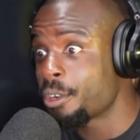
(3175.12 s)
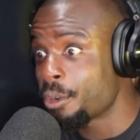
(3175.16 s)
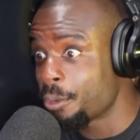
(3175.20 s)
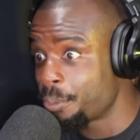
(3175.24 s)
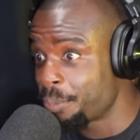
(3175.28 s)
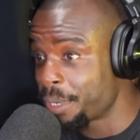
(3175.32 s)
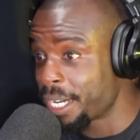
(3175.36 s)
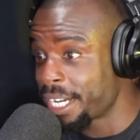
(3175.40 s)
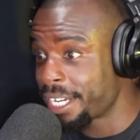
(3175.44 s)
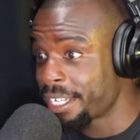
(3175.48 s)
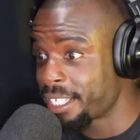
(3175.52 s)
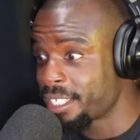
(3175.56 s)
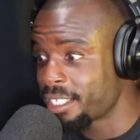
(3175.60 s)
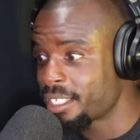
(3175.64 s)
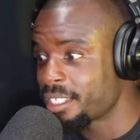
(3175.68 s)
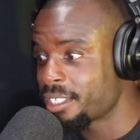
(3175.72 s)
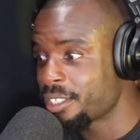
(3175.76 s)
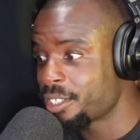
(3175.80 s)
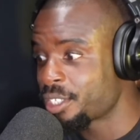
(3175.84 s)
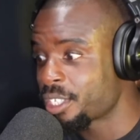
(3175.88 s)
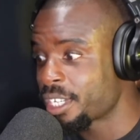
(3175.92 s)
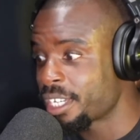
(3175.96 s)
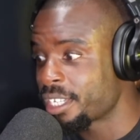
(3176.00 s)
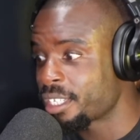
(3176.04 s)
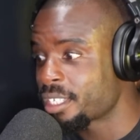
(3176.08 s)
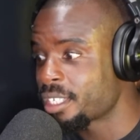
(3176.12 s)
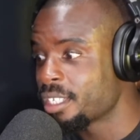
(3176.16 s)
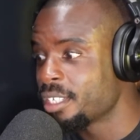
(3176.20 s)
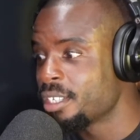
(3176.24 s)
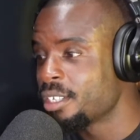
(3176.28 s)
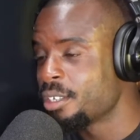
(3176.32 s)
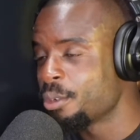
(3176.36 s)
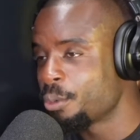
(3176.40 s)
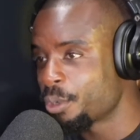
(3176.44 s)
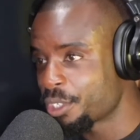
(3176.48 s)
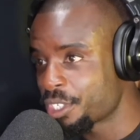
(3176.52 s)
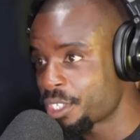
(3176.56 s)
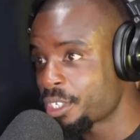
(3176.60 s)
go buy it. He's like,
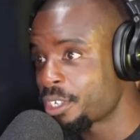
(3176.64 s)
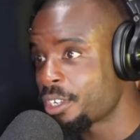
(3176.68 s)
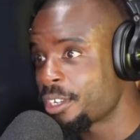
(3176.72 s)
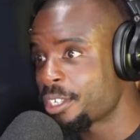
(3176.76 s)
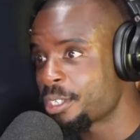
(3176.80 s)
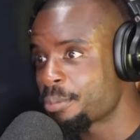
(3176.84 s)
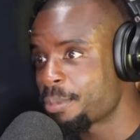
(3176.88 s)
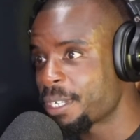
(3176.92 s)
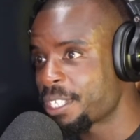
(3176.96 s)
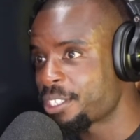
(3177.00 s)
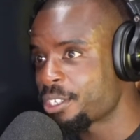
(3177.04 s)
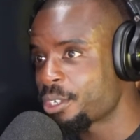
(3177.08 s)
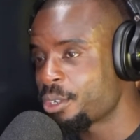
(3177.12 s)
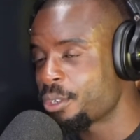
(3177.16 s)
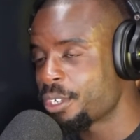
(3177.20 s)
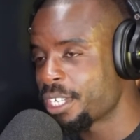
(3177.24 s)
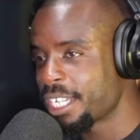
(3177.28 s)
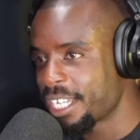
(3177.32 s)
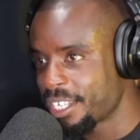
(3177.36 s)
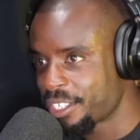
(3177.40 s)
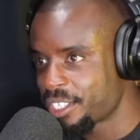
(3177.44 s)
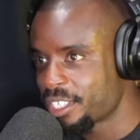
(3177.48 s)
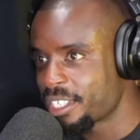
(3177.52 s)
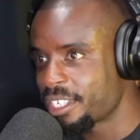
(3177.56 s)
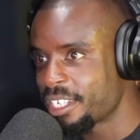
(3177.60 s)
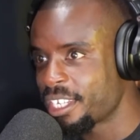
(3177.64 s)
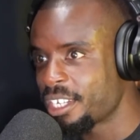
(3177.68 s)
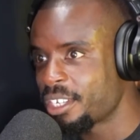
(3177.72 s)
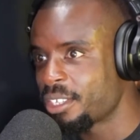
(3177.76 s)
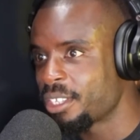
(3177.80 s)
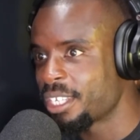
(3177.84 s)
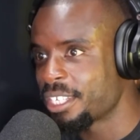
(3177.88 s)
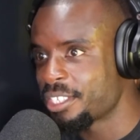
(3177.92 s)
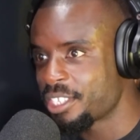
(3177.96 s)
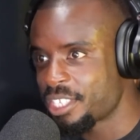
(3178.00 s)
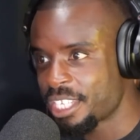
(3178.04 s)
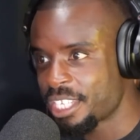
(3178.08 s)
what's it called? It's about to go to SNL on